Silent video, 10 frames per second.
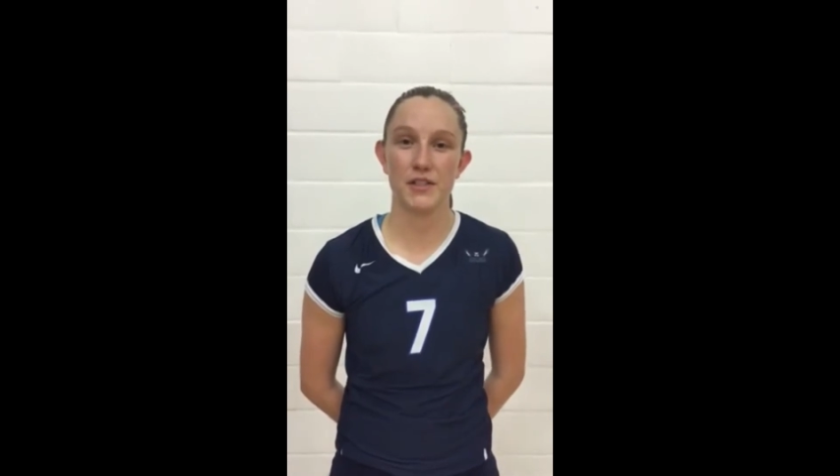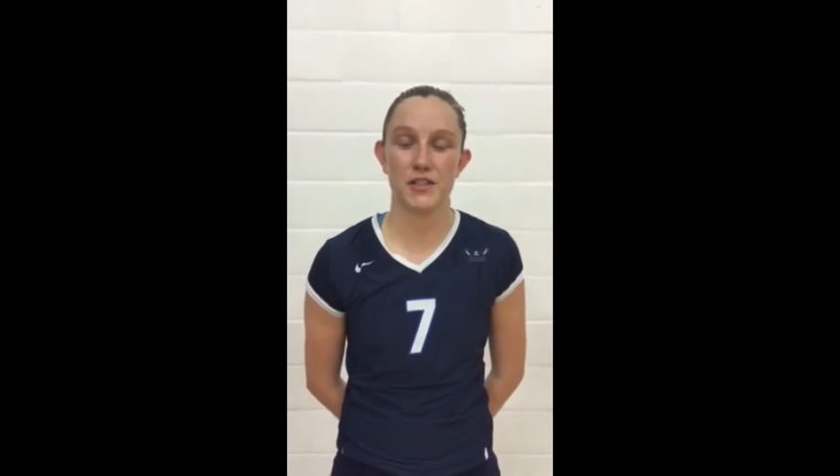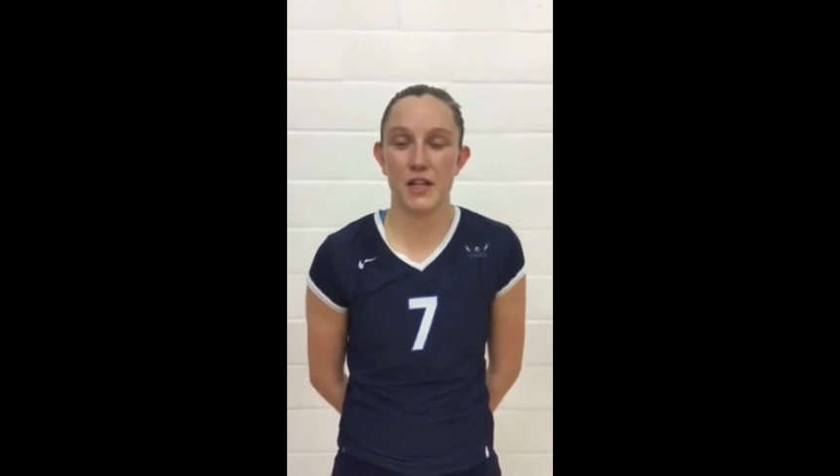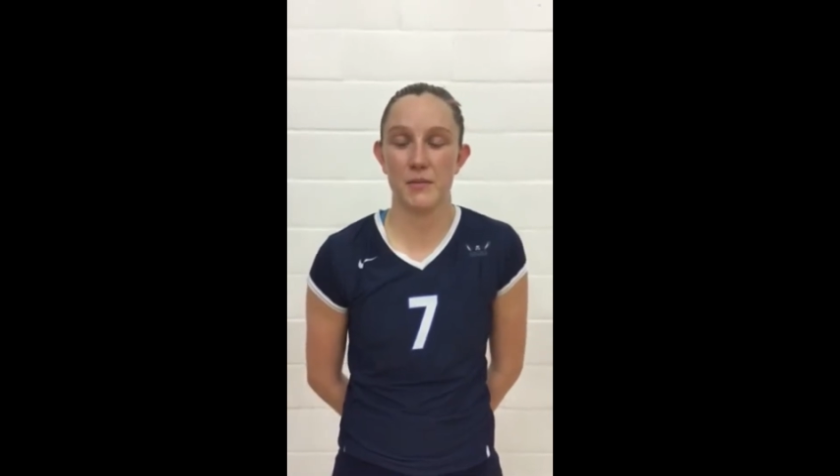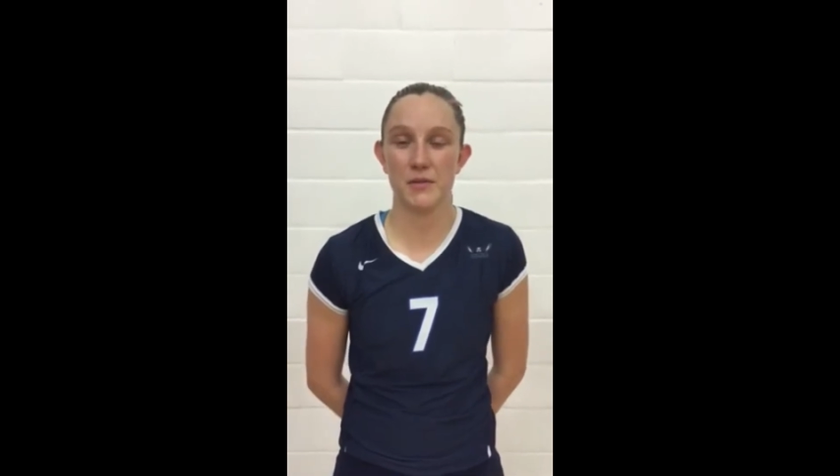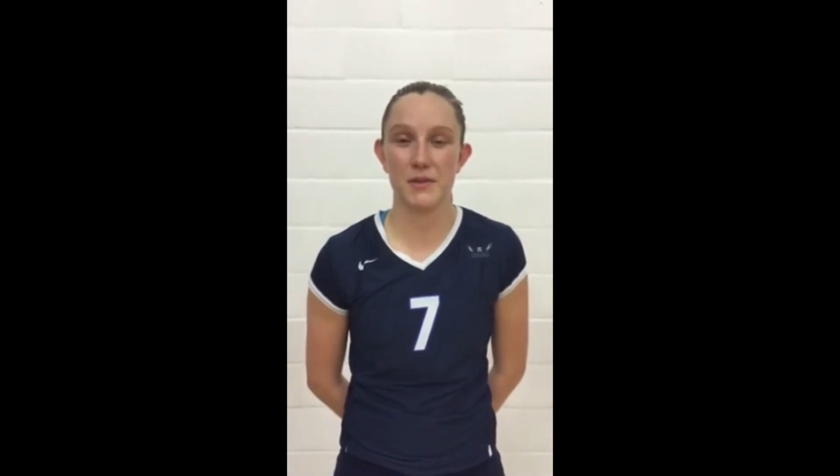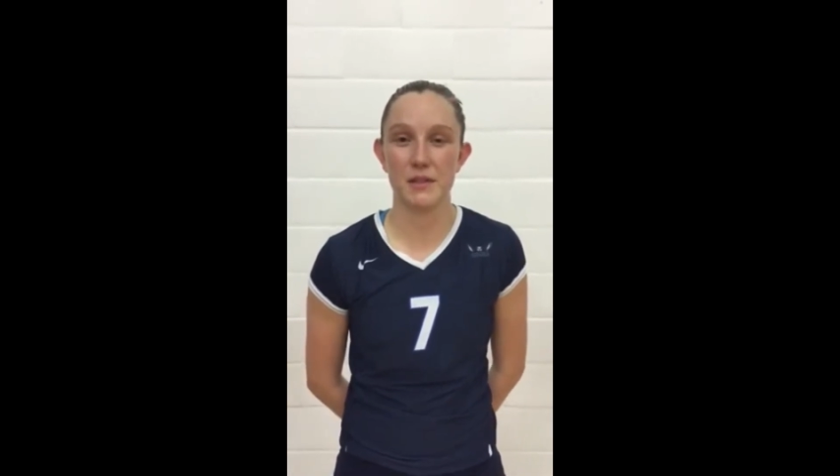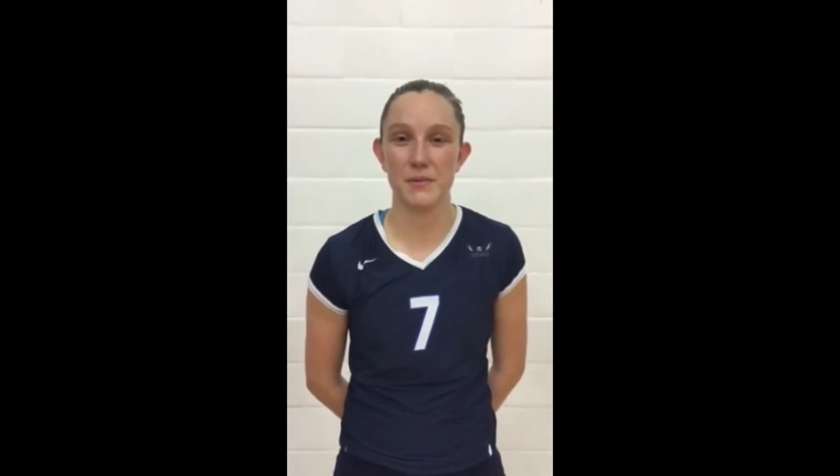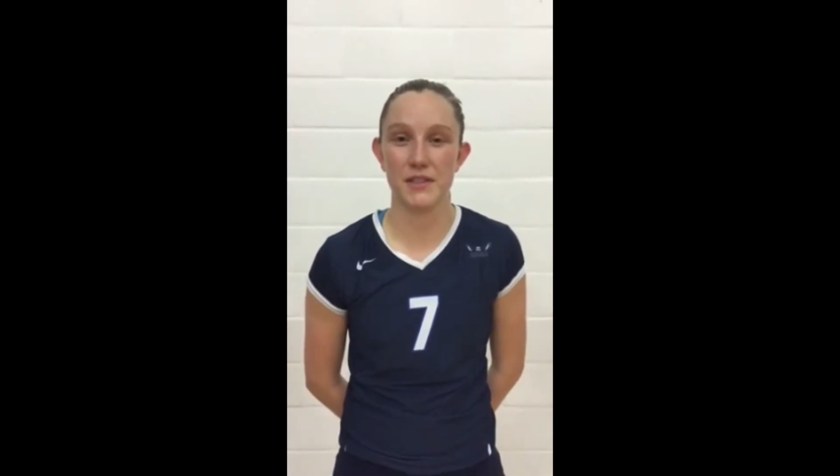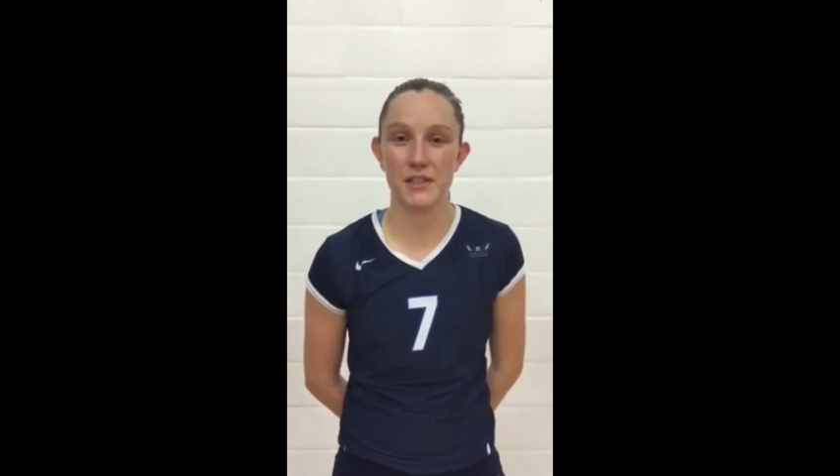It just comes with
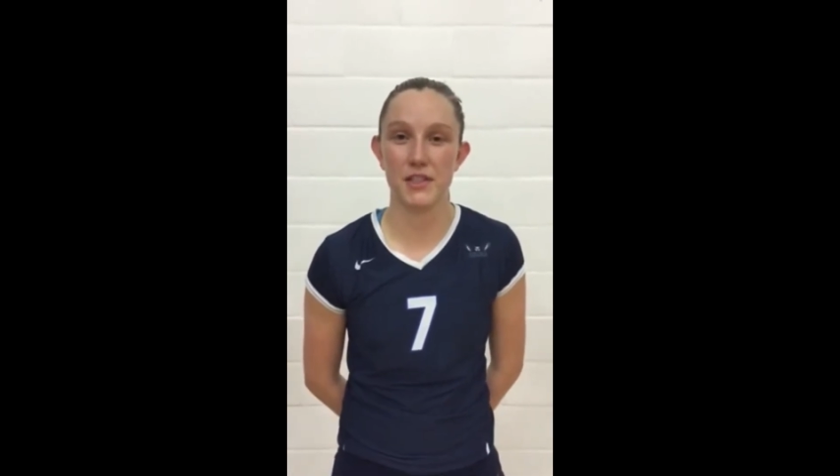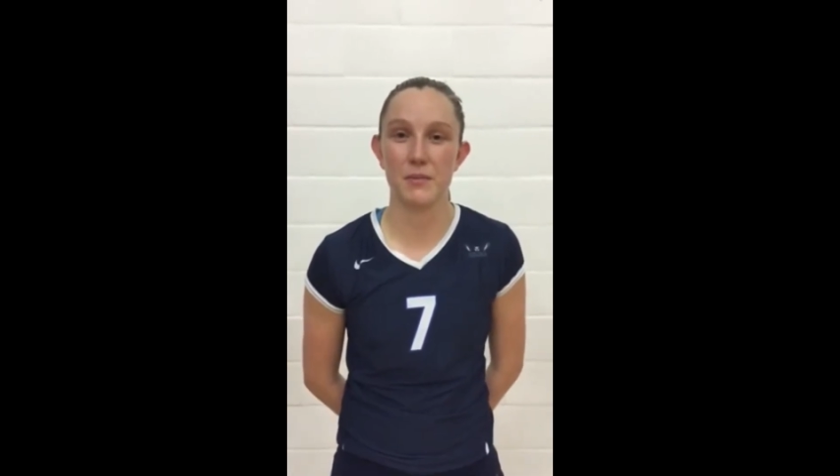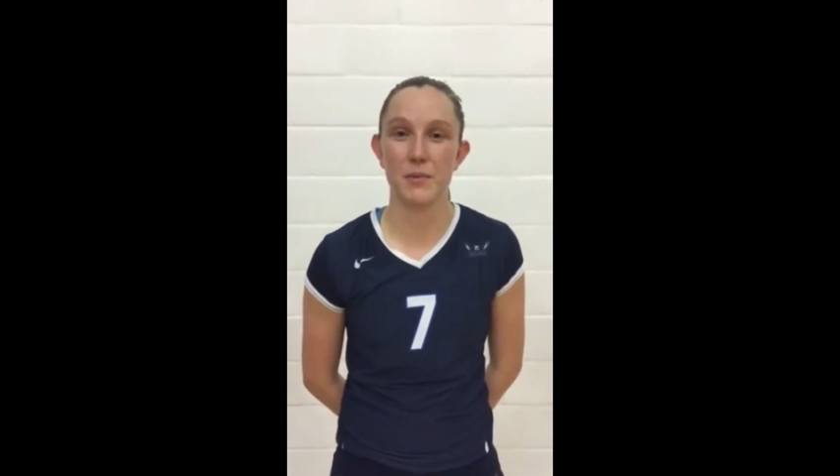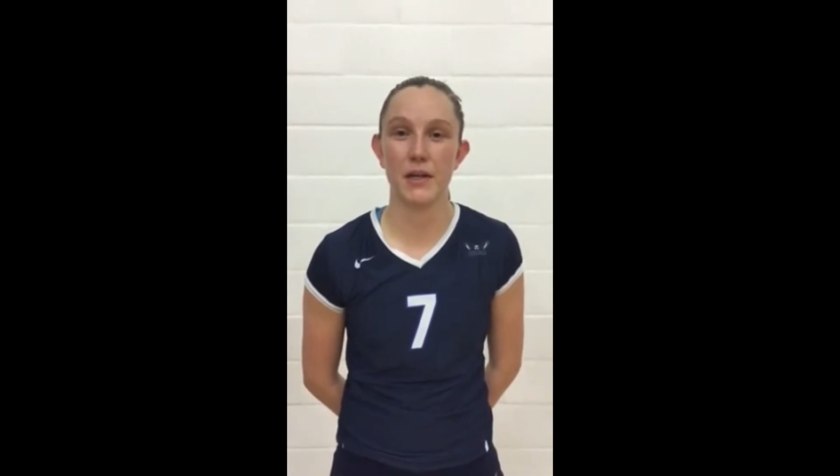the position.